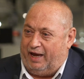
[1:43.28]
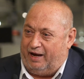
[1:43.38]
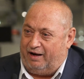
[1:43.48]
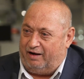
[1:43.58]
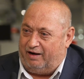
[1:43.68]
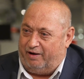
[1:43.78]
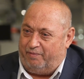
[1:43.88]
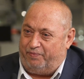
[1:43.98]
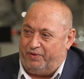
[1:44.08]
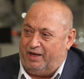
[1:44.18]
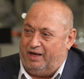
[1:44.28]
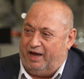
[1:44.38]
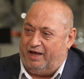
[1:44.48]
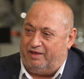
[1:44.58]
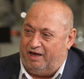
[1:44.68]
And
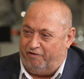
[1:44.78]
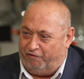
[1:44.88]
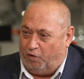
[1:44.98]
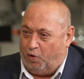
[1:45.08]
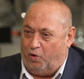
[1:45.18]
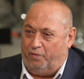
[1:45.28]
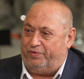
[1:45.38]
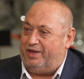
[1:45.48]
therefore,